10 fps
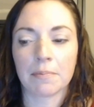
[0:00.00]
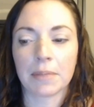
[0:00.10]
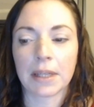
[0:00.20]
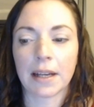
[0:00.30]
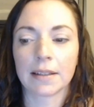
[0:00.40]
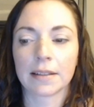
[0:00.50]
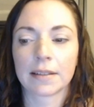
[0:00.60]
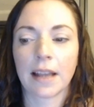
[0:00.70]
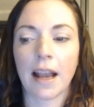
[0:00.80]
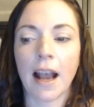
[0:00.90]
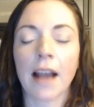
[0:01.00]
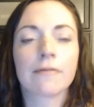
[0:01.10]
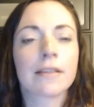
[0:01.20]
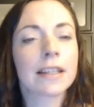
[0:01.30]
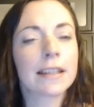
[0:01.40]
because I
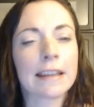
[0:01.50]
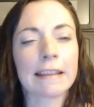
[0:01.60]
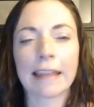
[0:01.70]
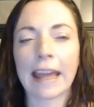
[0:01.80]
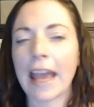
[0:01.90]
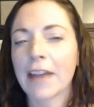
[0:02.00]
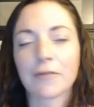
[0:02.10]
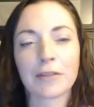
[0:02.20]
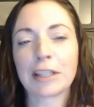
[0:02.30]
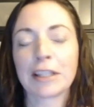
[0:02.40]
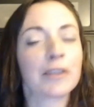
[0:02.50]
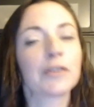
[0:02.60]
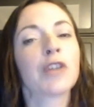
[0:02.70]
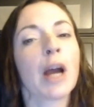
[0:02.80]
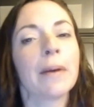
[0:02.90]
really think that every single
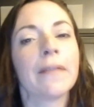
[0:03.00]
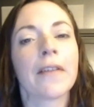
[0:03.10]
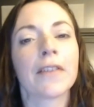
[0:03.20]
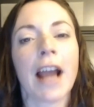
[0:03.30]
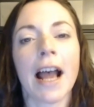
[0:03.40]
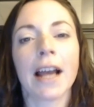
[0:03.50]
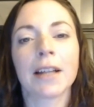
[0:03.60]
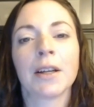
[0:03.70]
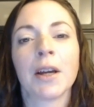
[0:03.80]
job I've ever had